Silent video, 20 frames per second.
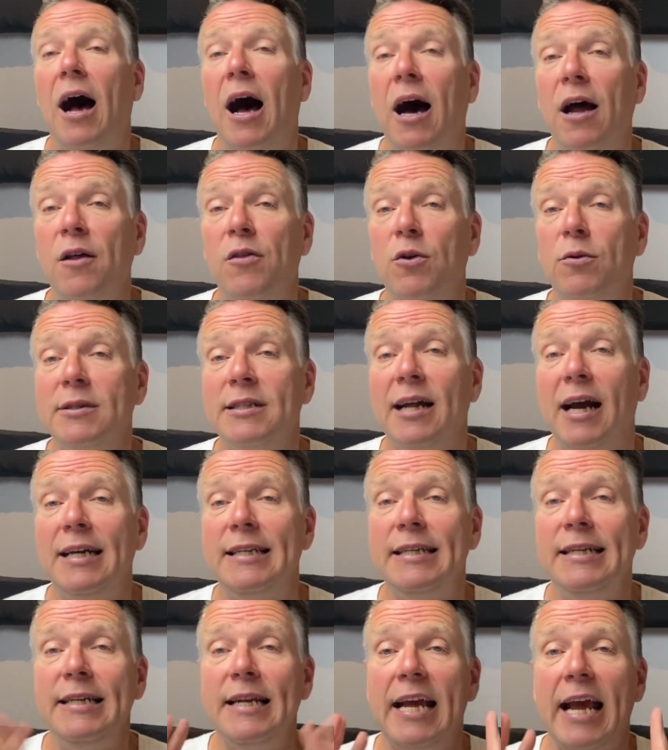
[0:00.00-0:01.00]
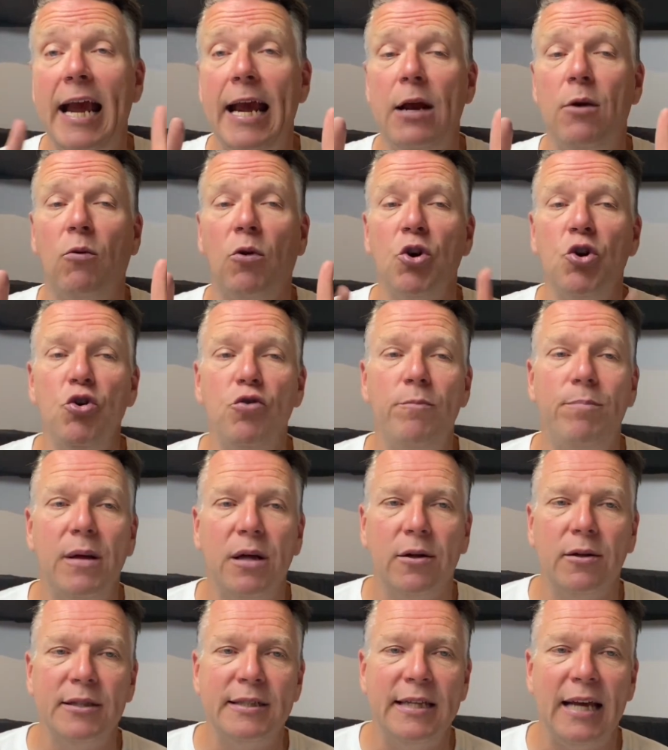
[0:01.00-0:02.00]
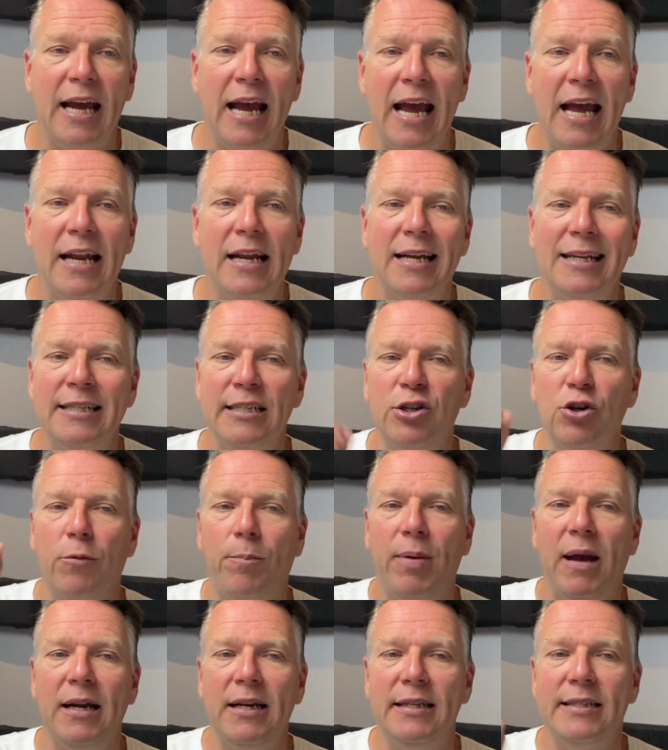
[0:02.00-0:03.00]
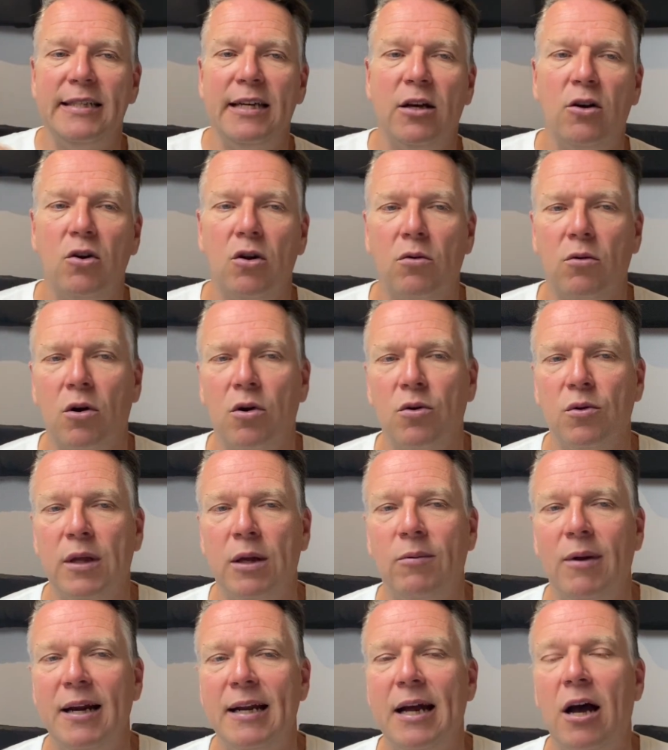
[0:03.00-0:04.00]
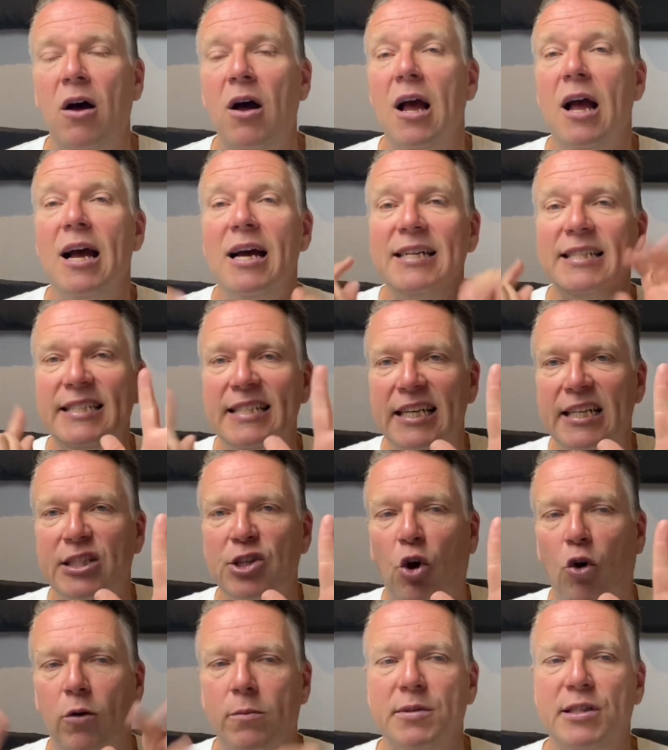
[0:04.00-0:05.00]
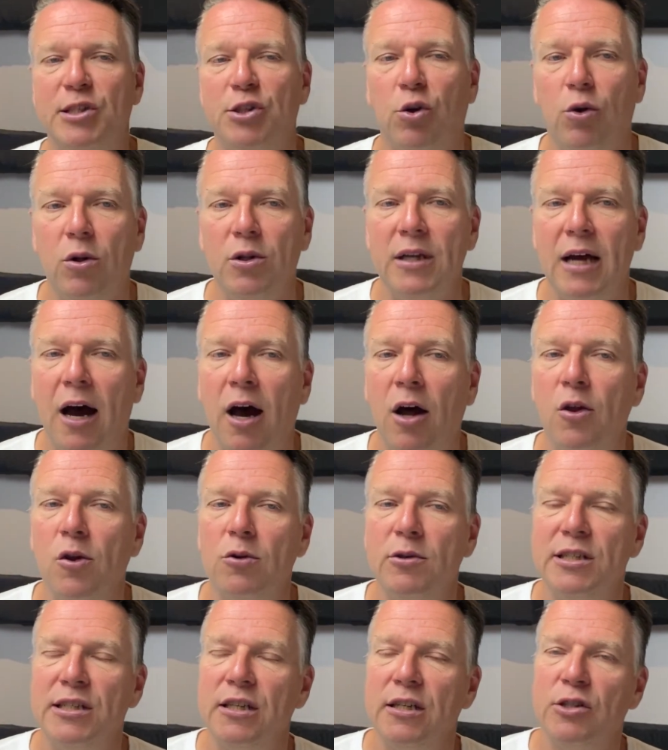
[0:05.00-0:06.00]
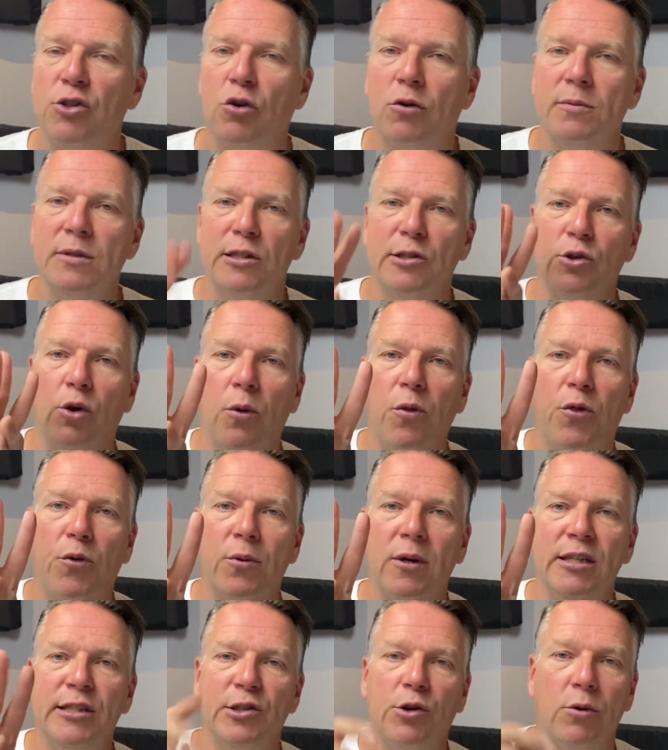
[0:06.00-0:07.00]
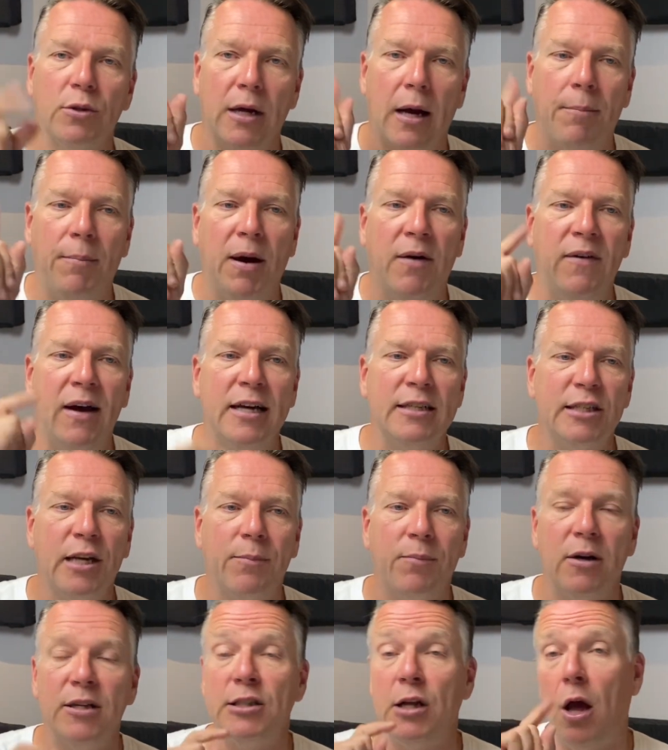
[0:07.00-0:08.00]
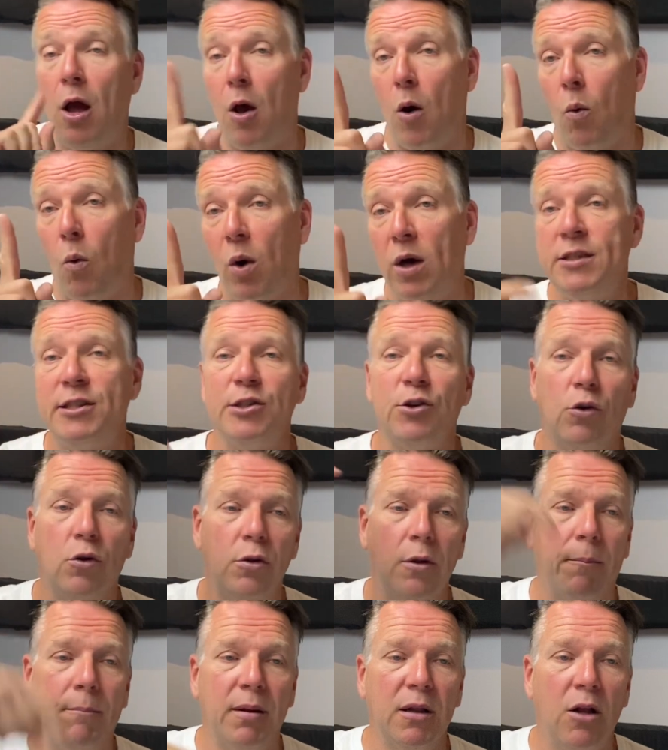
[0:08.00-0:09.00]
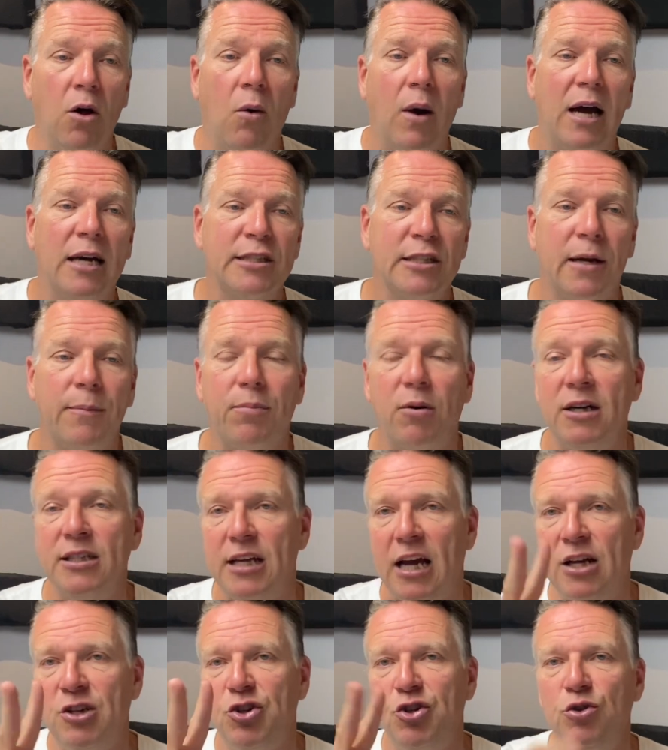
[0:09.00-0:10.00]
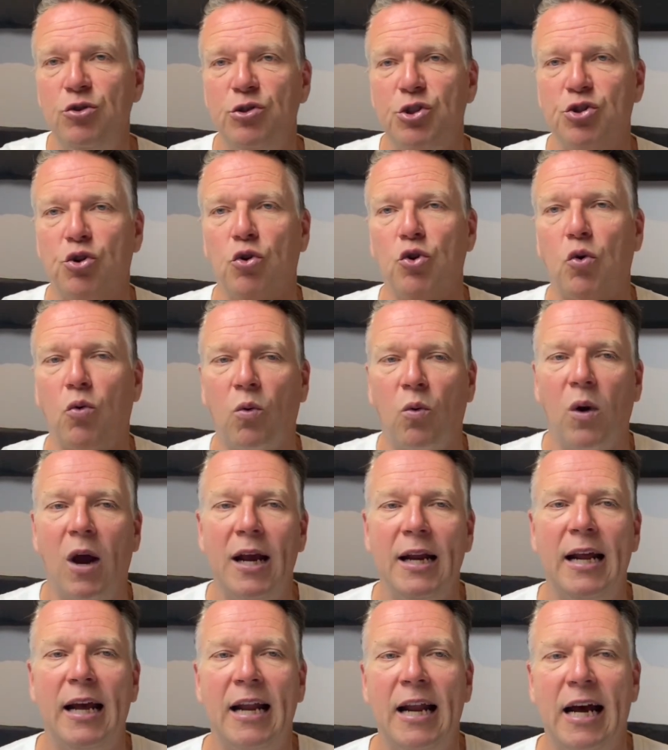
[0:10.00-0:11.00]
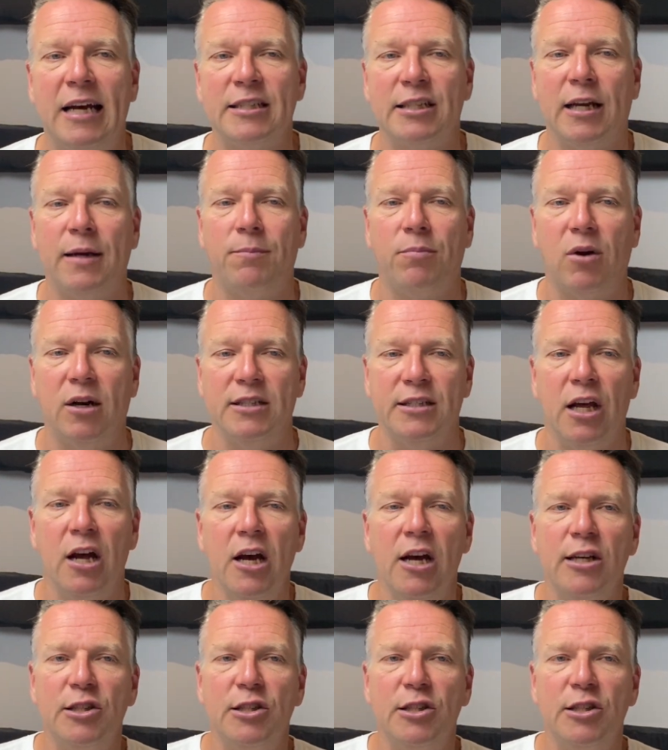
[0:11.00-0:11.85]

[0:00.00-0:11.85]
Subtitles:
Out of those 19, eight were new builds and zero pending sale currently right now. Six homes sold. Out of those six homes that sold, three sold above asking price, one sold below asking price, and two sold right at asking price.